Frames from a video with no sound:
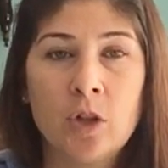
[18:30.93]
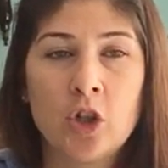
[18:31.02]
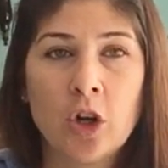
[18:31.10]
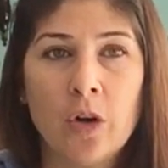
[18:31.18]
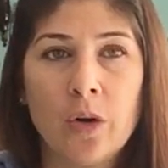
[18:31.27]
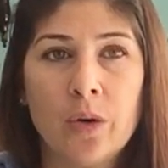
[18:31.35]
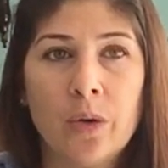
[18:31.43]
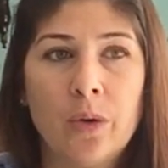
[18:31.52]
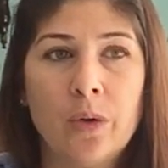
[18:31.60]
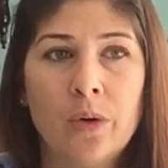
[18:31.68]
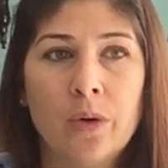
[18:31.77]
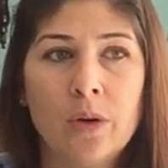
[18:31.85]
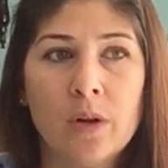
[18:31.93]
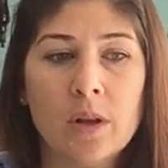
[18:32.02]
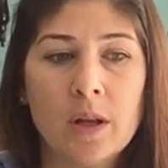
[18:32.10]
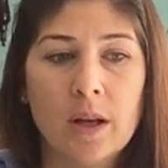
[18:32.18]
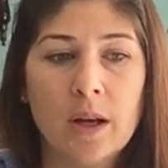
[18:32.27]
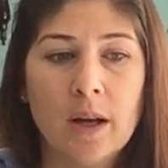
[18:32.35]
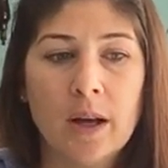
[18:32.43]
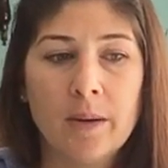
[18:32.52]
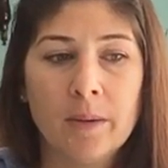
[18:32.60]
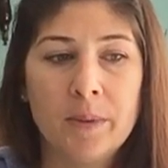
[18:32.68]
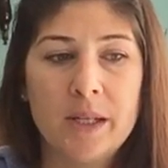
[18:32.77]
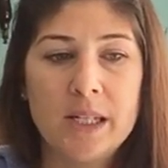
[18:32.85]
Charcoal. I
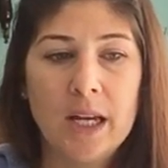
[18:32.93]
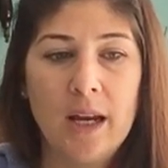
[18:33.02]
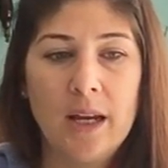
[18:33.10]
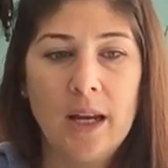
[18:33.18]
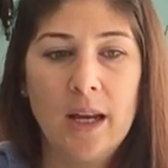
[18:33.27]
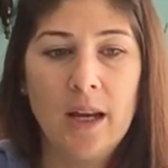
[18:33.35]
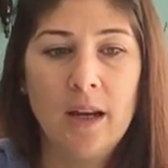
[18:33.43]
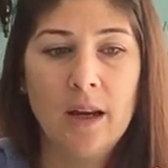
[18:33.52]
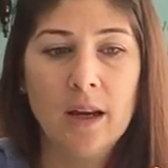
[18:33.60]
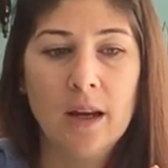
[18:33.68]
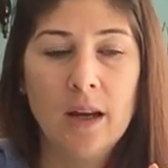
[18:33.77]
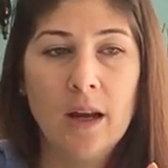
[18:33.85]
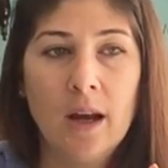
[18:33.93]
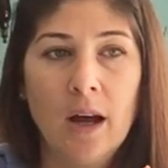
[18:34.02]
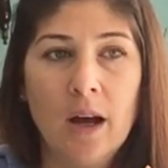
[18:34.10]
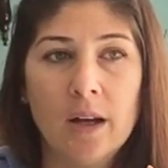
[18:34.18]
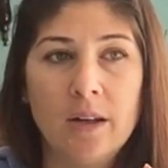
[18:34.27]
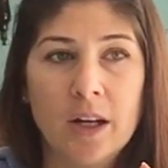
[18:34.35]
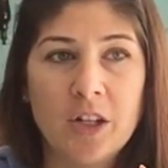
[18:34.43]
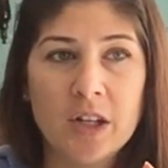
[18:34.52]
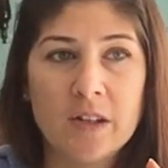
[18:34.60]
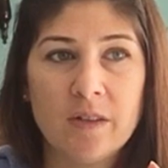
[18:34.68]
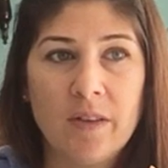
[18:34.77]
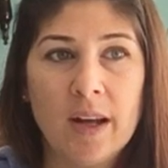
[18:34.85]
will be taking
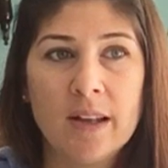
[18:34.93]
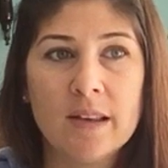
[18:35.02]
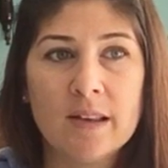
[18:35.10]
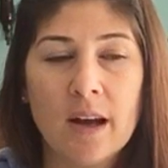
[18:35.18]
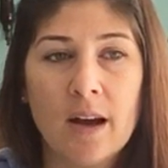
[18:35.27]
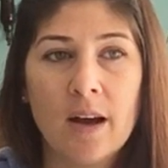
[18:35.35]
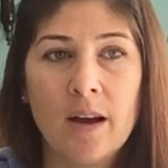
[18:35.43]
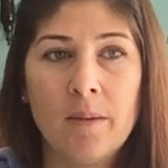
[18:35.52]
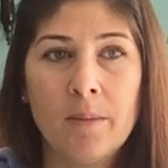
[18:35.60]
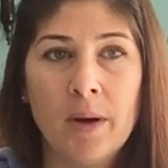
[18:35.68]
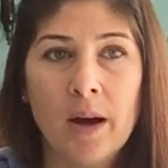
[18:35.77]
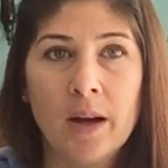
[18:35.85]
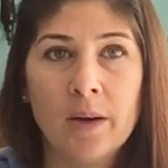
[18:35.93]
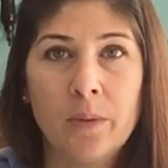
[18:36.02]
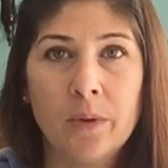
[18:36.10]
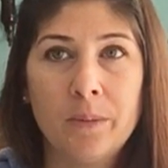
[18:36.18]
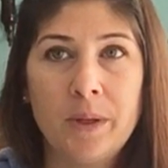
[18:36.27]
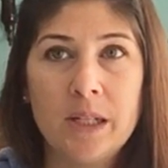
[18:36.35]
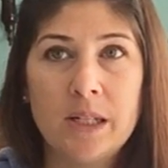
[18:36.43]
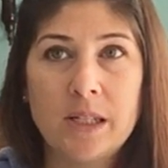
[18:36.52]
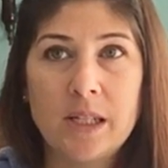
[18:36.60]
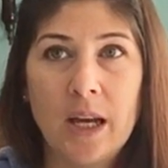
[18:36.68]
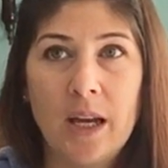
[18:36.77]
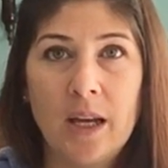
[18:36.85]
digestive enzyme. I will be
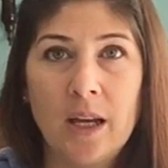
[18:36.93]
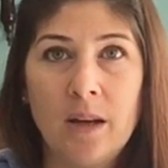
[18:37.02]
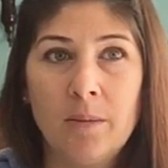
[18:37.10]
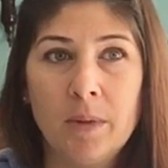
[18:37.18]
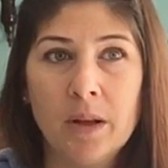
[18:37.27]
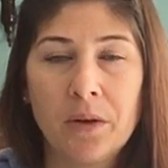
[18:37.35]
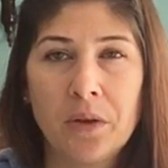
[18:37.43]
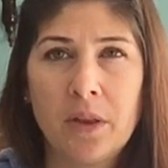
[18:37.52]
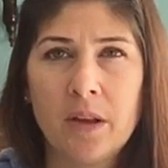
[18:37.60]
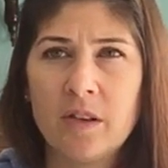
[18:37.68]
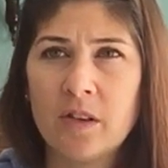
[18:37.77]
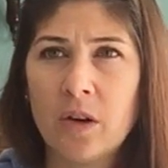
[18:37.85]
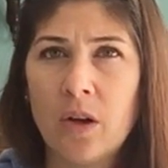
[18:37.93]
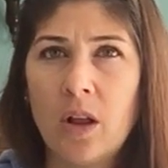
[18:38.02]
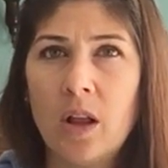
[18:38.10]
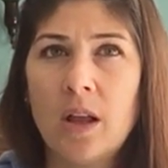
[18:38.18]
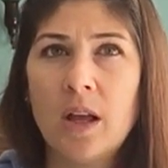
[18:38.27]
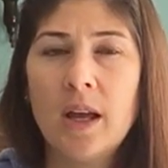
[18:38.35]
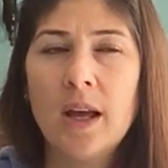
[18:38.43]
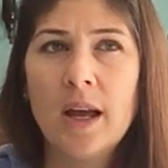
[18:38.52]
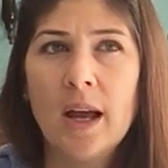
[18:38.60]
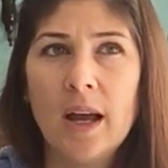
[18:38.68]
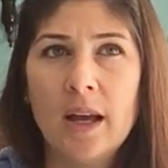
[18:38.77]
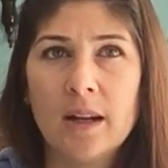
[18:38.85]
taking milk thistle.
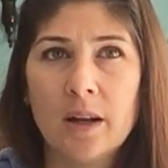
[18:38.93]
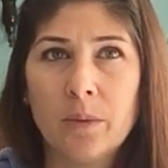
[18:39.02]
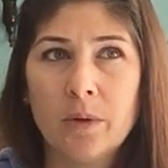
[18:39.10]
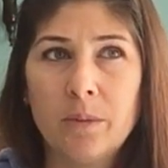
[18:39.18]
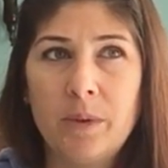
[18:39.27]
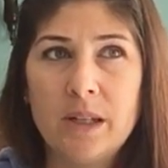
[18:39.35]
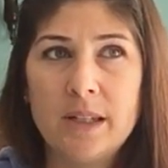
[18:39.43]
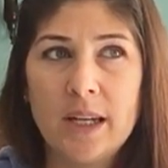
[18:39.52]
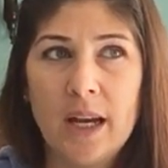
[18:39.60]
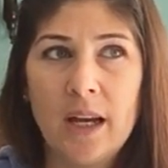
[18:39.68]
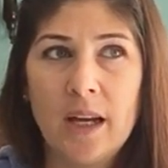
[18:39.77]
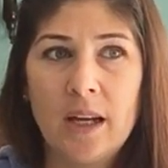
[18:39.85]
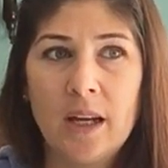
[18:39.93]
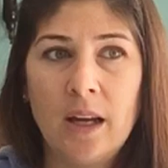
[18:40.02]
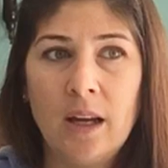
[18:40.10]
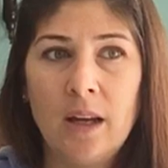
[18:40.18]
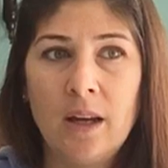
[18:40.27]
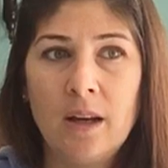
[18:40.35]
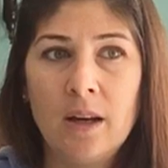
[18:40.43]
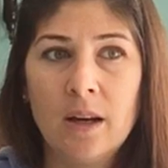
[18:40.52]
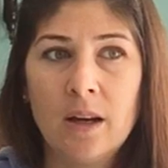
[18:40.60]
And I will be taking